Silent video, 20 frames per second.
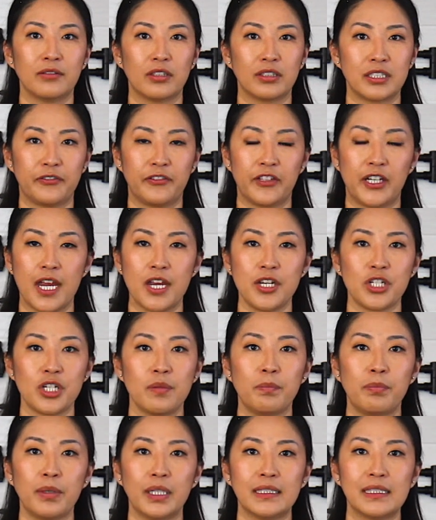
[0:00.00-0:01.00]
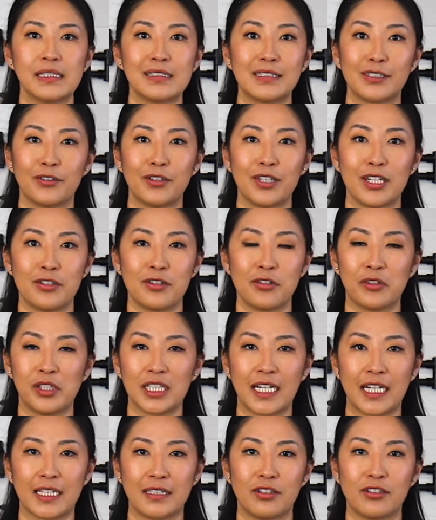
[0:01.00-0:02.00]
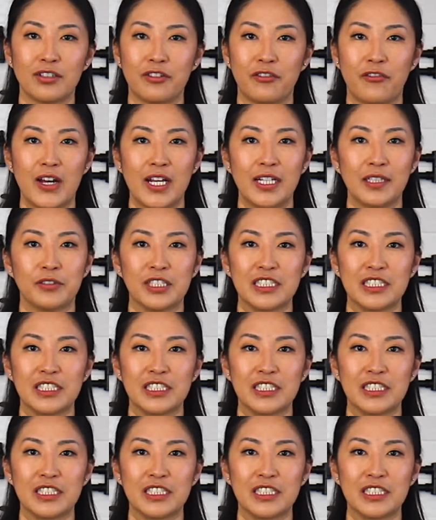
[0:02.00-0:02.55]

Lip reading: notification button so that you will get notified